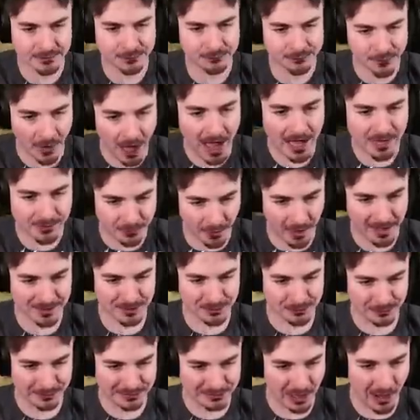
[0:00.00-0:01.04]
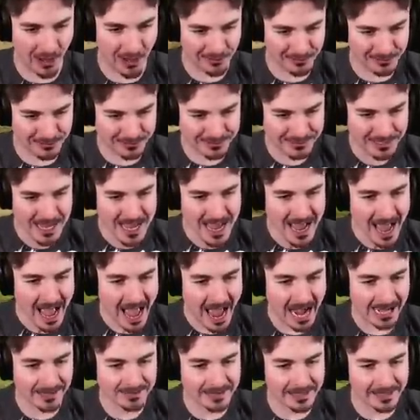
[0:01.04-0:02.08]
is $500,
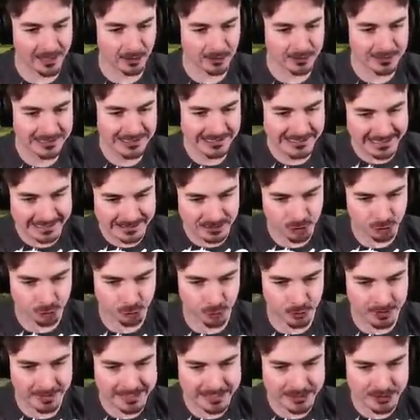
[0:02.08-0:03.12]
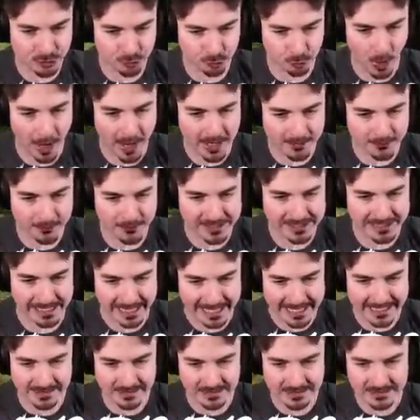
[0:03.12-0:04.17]
and they are literally driving
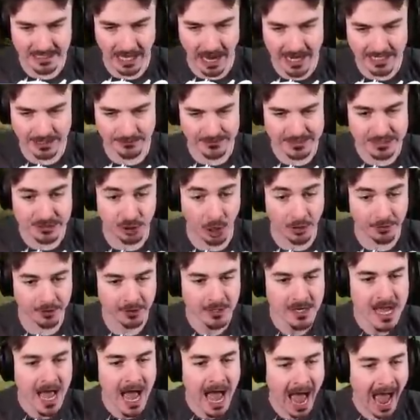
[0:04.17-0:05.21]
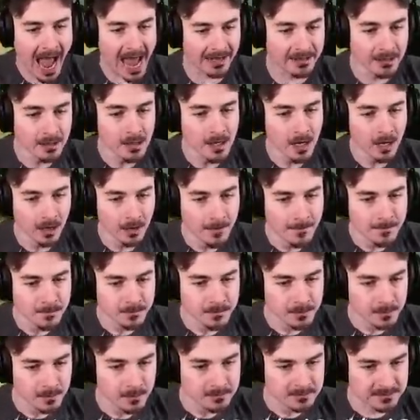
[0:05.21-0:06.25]
inside of each other. And
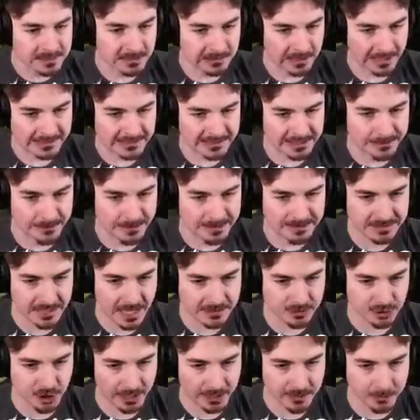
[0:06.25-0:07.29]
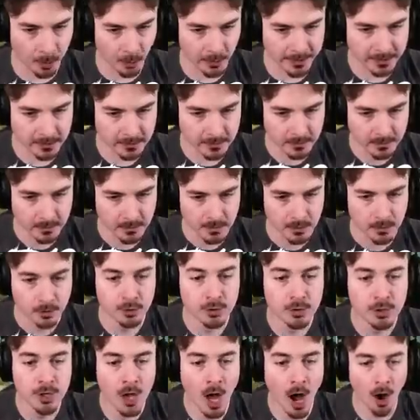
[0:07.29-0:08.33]
did Letzi miss that checkpoint?
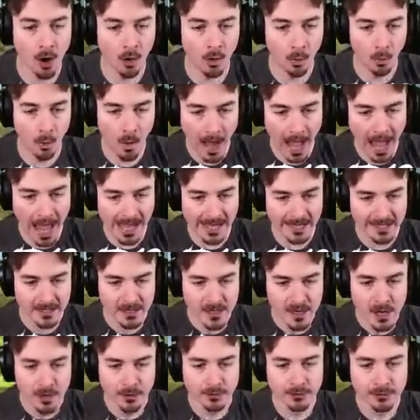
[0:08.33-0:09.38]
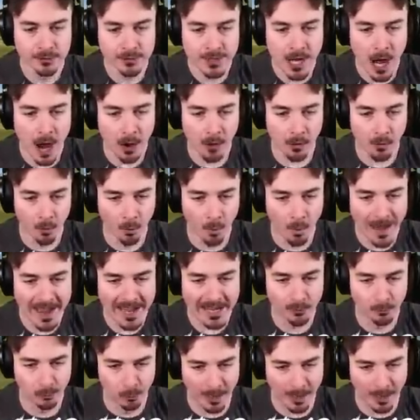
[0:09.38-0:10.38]
No way. No way.